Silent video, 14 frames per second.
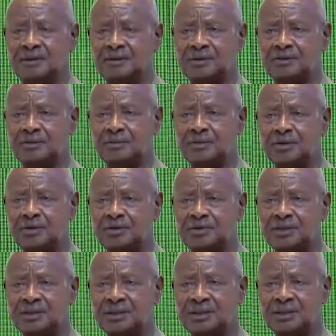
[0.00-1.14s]
General
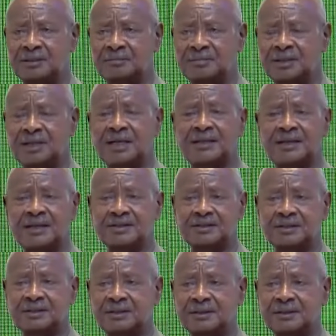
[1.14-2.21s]
Muhoozi, many others.